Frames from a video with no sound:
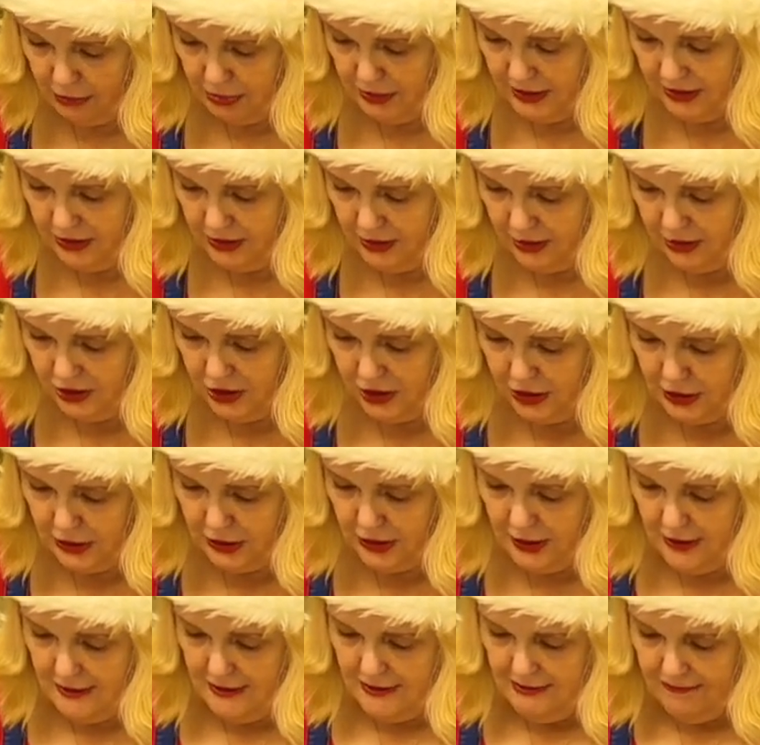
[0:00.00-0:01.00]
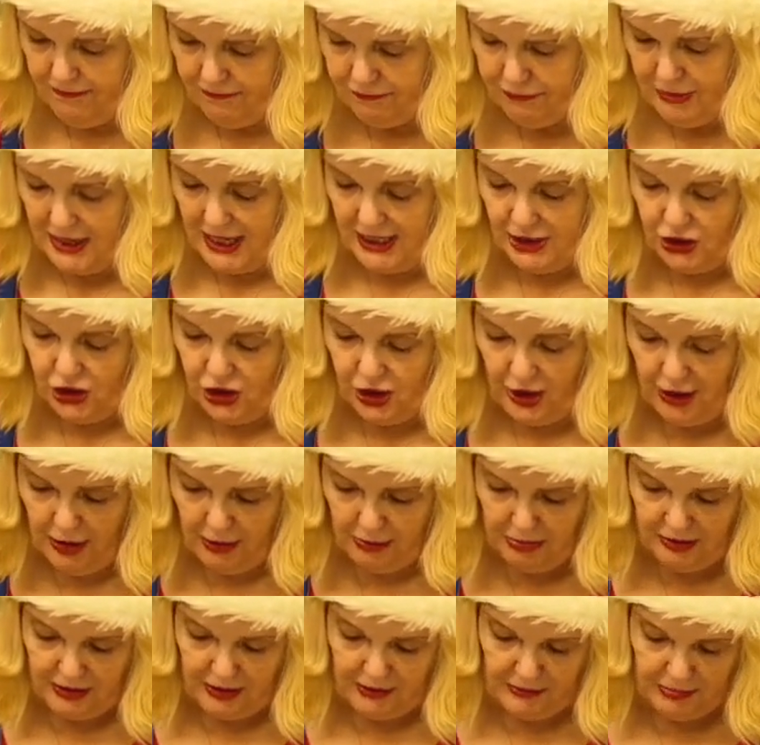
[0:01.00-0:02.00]
But you can just patch it
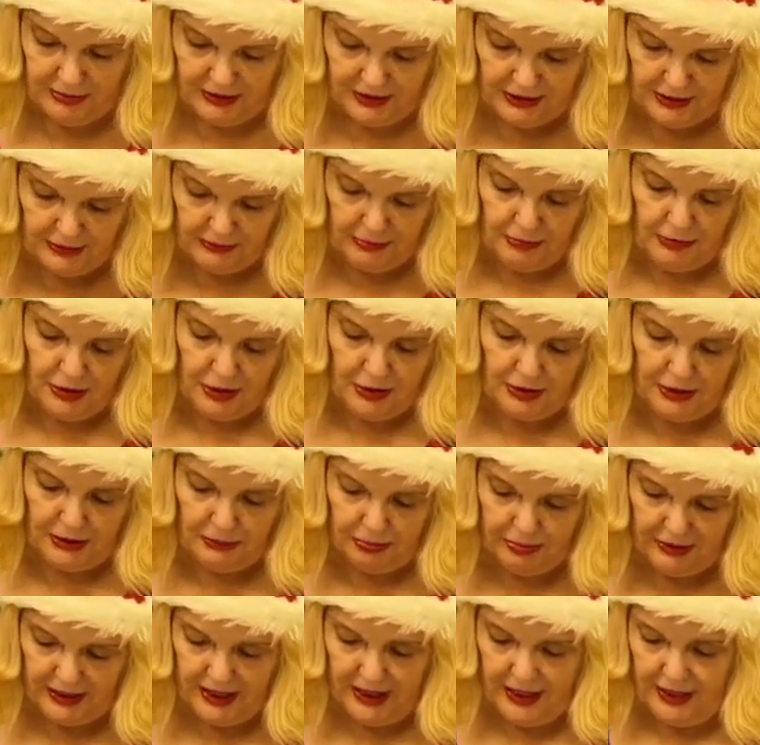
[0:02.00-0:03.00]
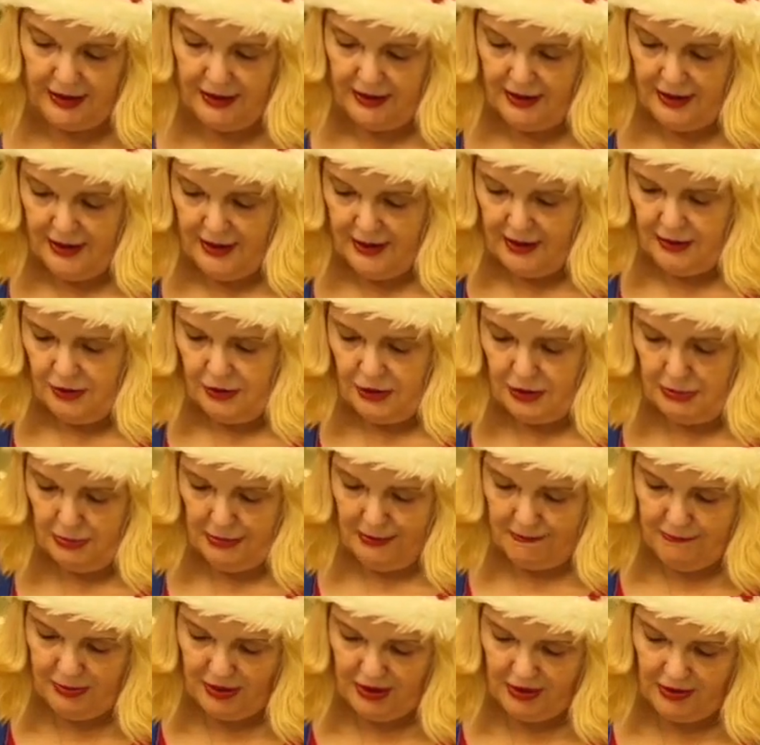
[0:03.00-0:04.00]
up with the bits of marzipan, because
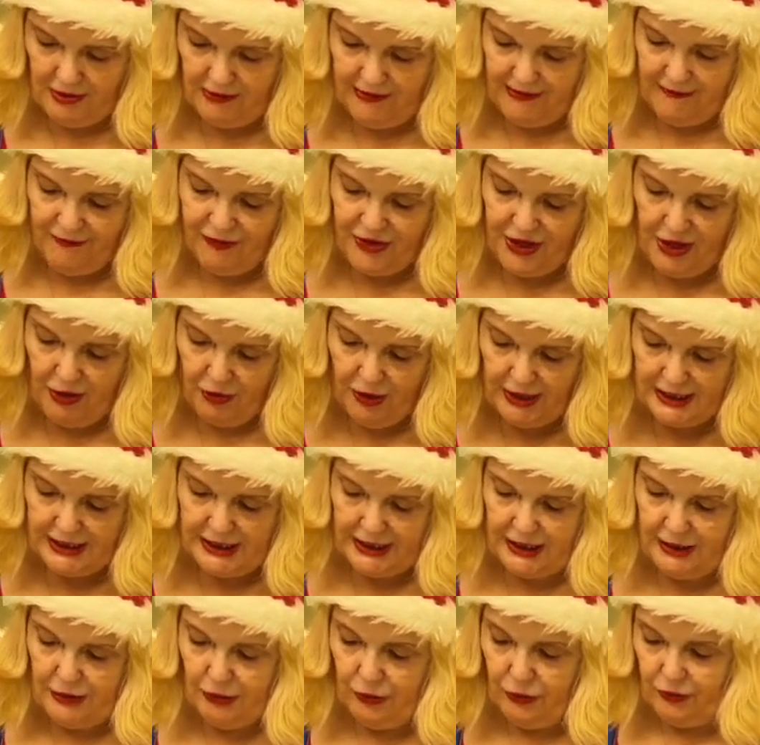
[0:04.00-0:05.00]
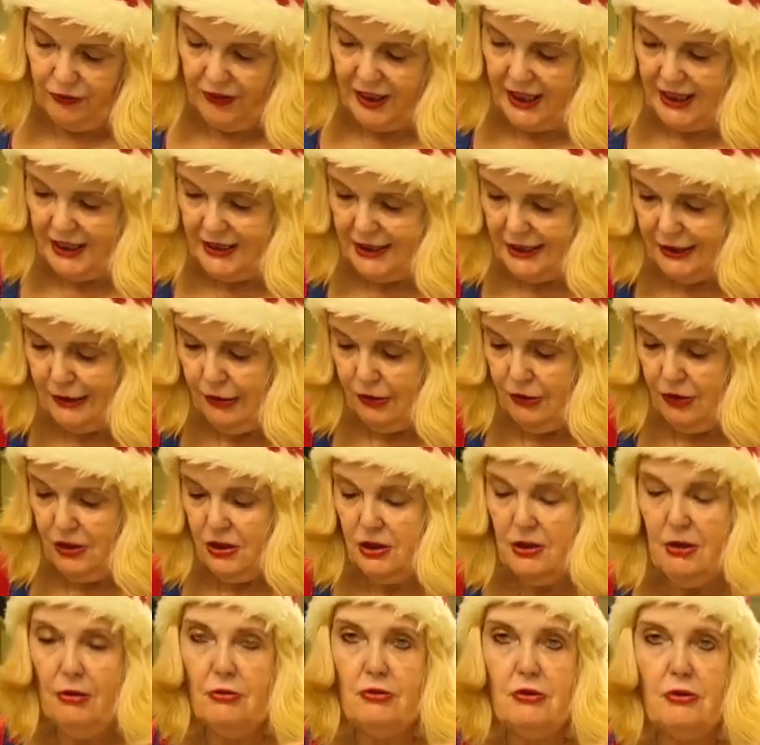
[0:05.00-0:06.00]
remember, you're going to have the icing on this. As long as
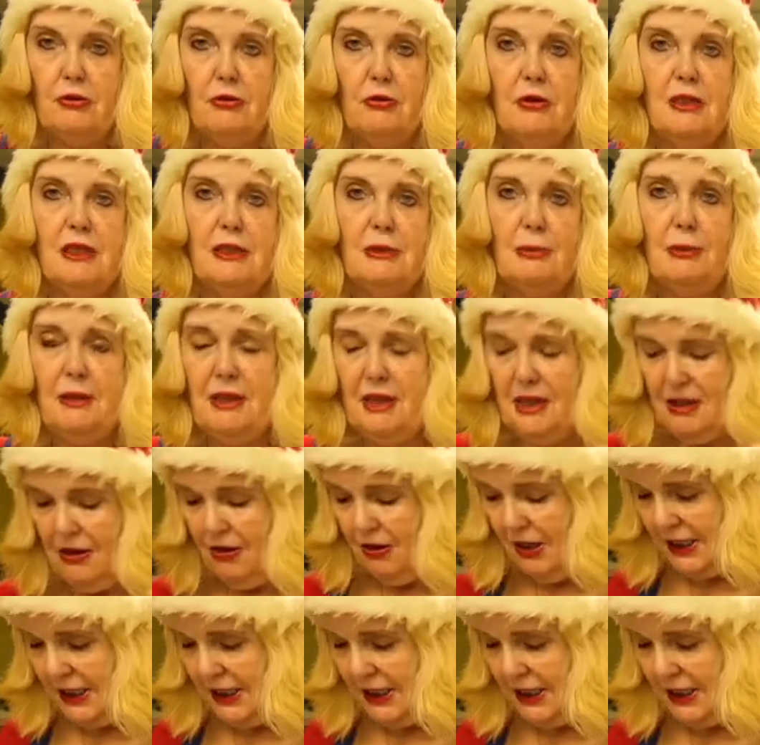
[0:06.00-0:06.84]
you don't do this with the